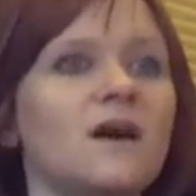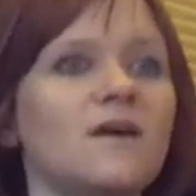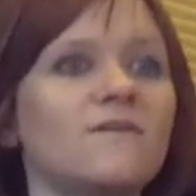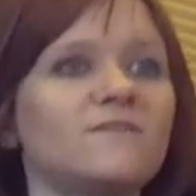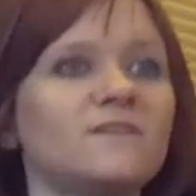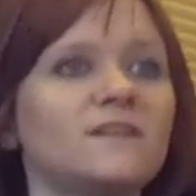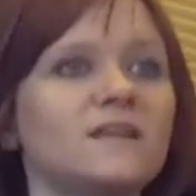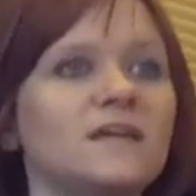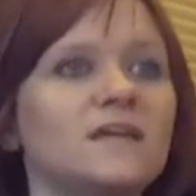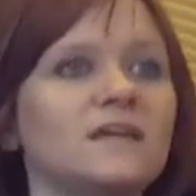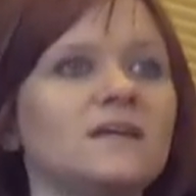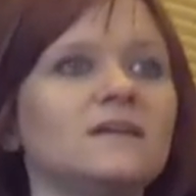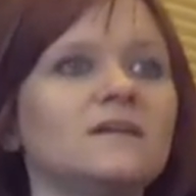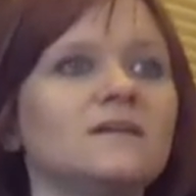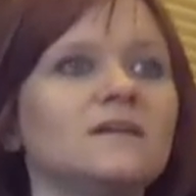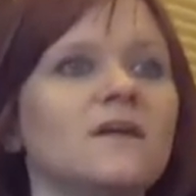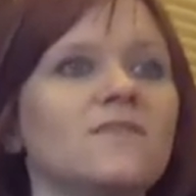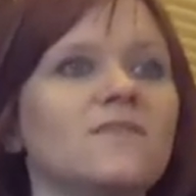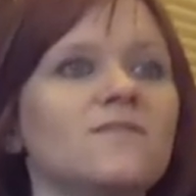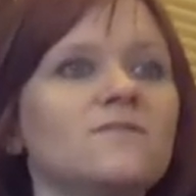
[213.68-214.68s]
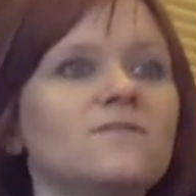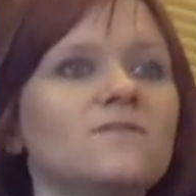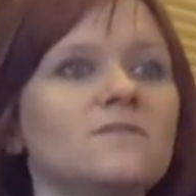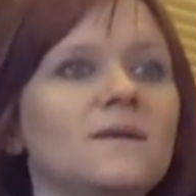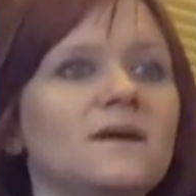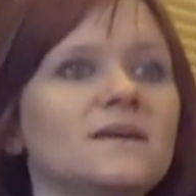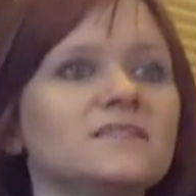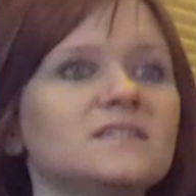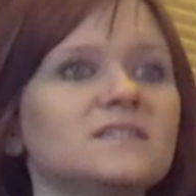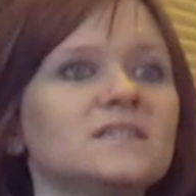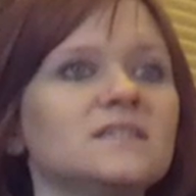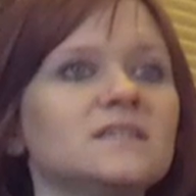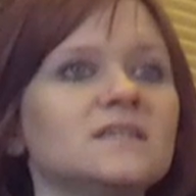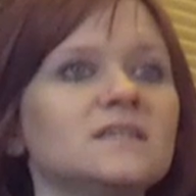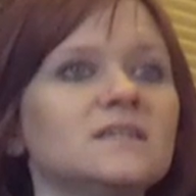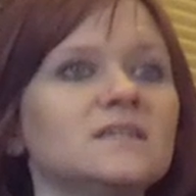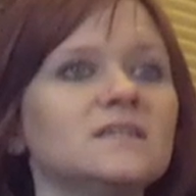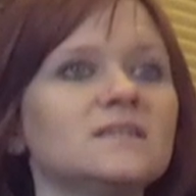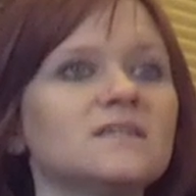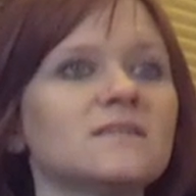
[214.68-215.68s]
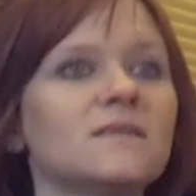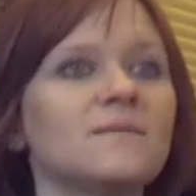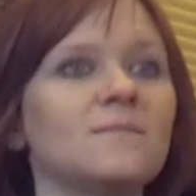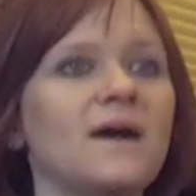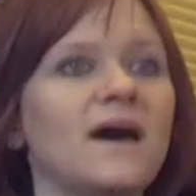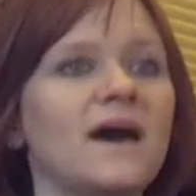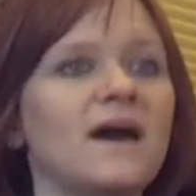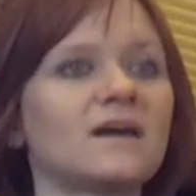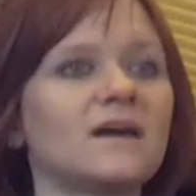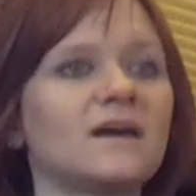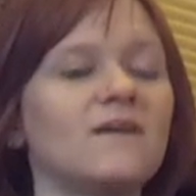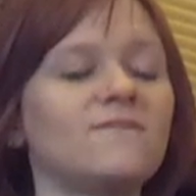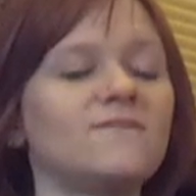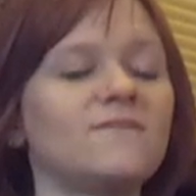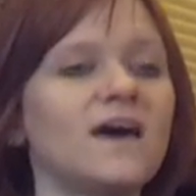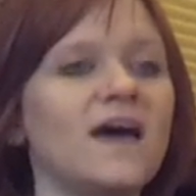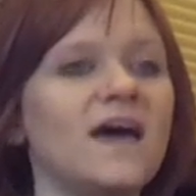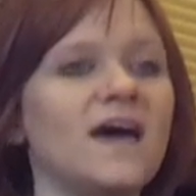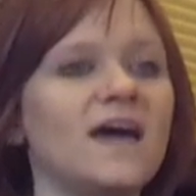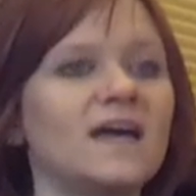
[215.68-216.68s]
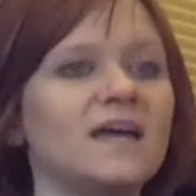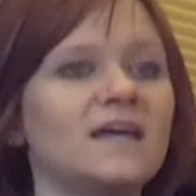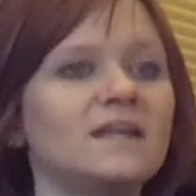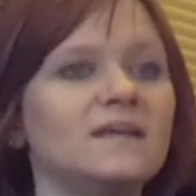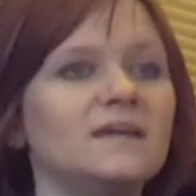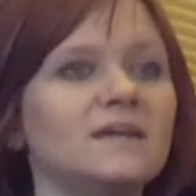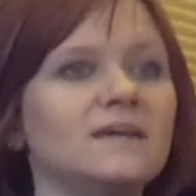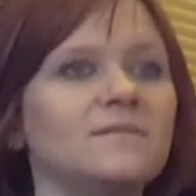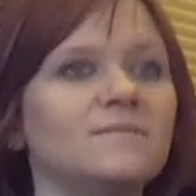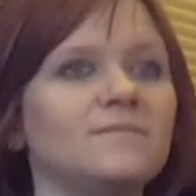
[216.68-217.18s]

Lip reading: Softening through the muscles in the back of the head.